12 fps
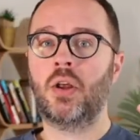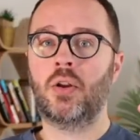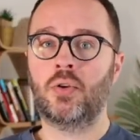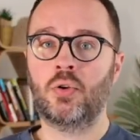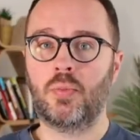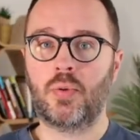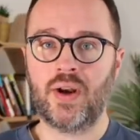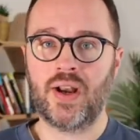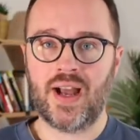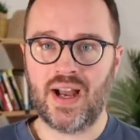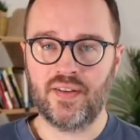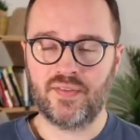
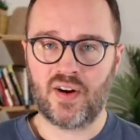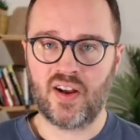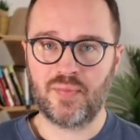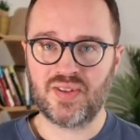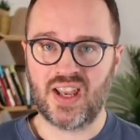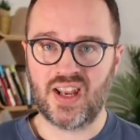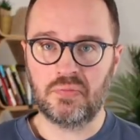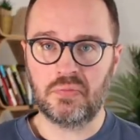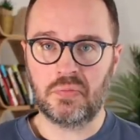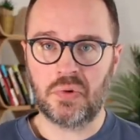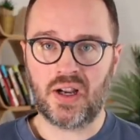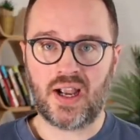0.85%.
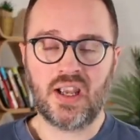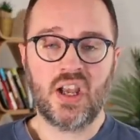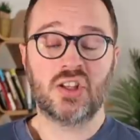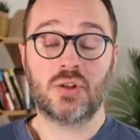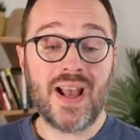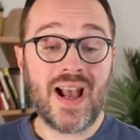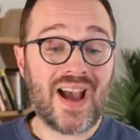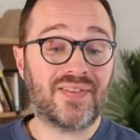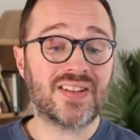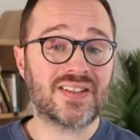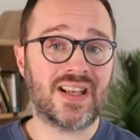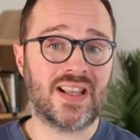Okay, so we
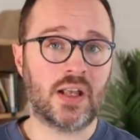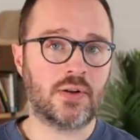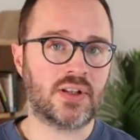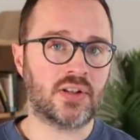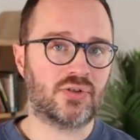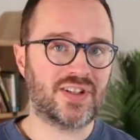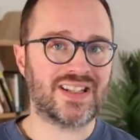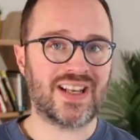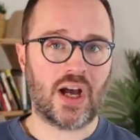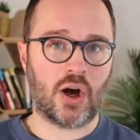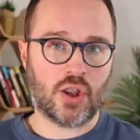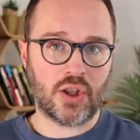haven't seen those increases
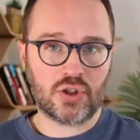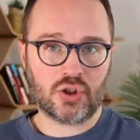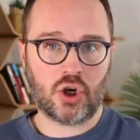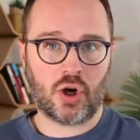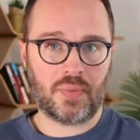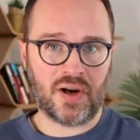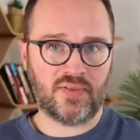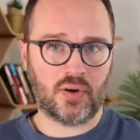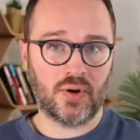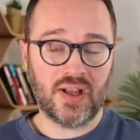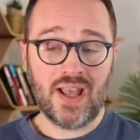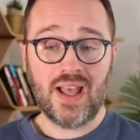at the top level.